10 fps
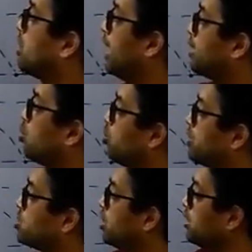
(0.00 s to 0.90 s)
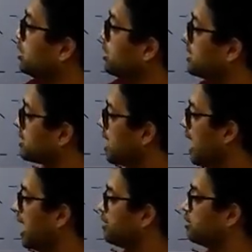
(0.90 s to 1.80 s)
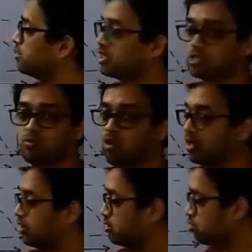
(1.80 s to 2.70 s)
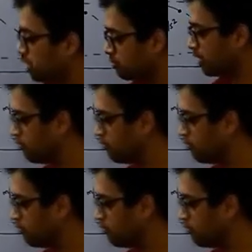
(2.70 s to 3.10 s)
And the origin is at this point. So let me